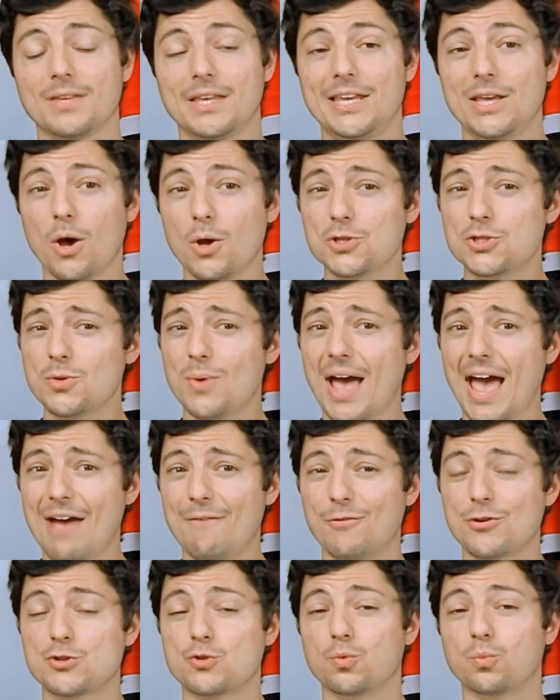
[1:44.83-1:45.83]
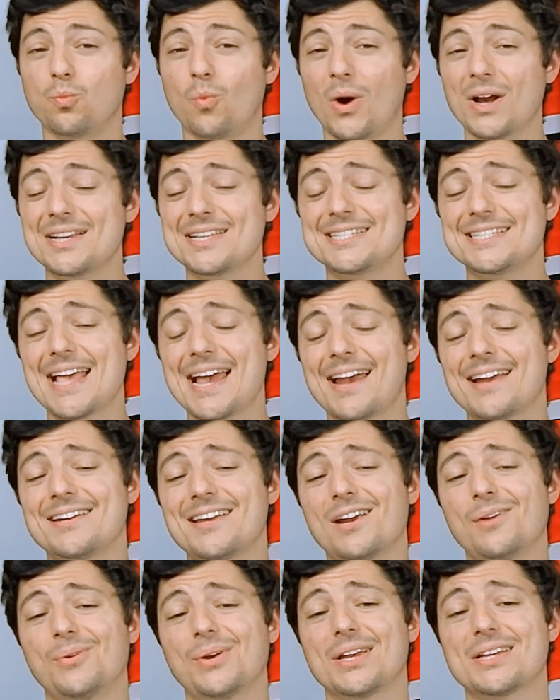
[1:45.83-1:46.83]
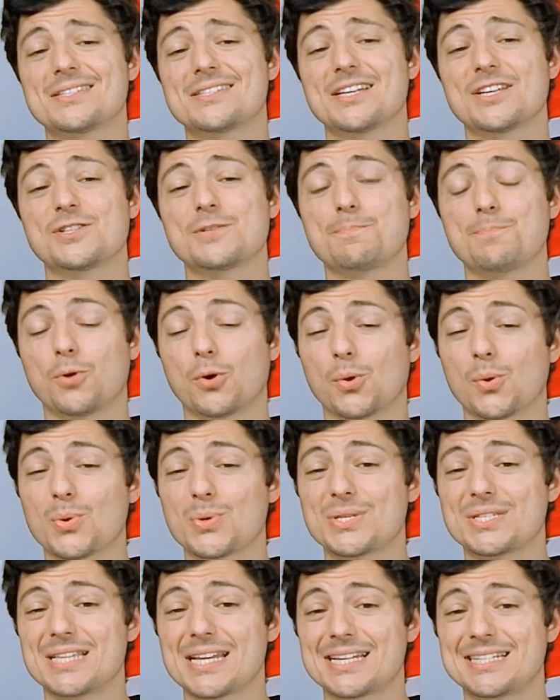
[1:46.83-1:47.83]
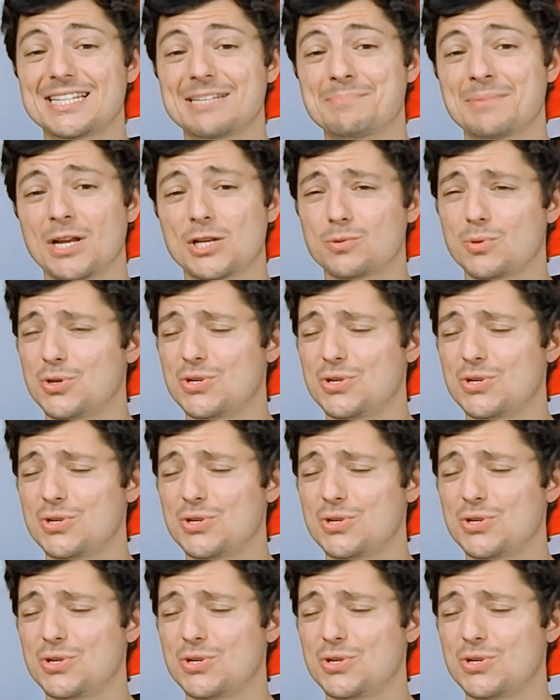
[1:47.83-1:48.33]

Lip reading: He also averaged 1 secondary assist per 60 minutes,